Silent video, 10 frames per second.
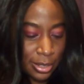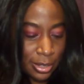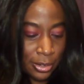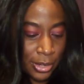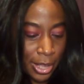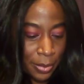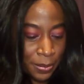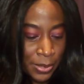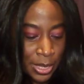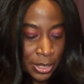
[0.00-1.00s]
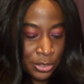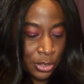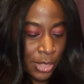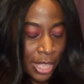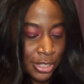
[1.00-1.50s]
Okay,
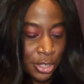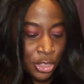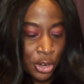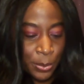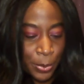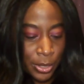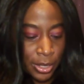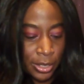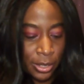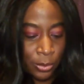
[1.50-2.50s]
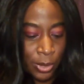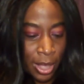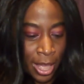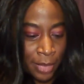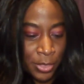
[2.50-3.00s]
so that's the 3rd book.
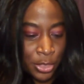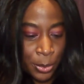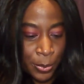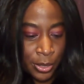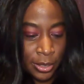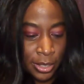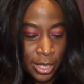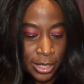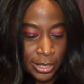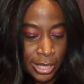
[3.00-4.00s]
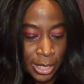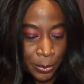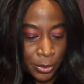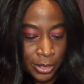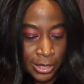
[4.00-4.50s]
I have the 3rd book. The 2nd
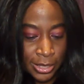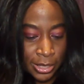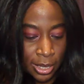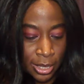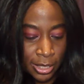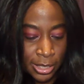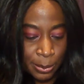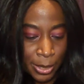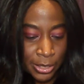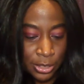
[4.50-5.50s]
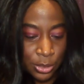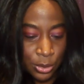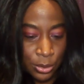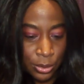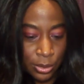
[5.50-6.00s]
book is An Unexpected
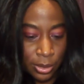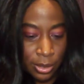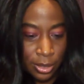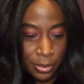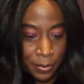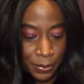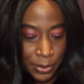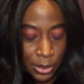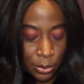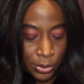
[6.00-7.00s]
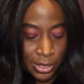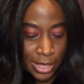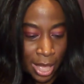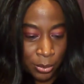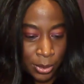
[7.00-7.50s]
Earl. What's
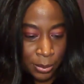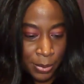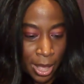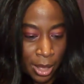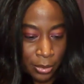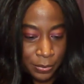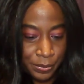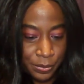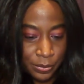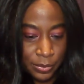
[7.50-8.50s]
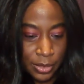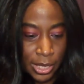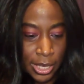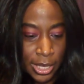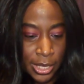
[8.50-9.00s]
that one about?
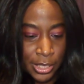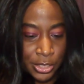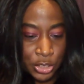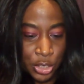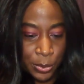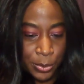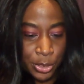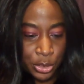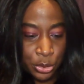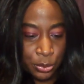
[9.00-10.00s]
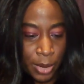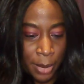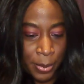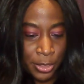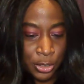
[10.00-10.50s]
He's determined to do
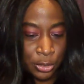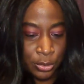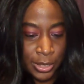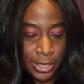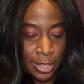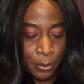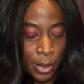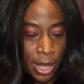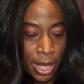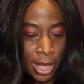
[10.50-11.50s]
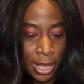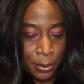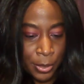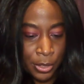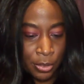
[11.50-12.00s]
right by the girl he left behind,
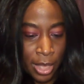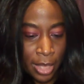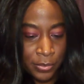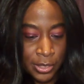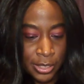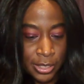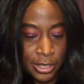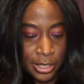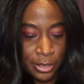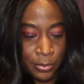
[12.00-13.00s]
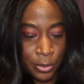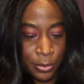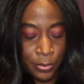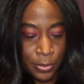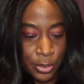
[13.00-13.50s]
but he'll have to deceive her
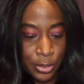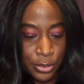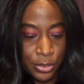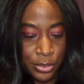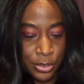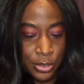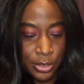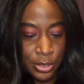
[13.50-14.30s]
first.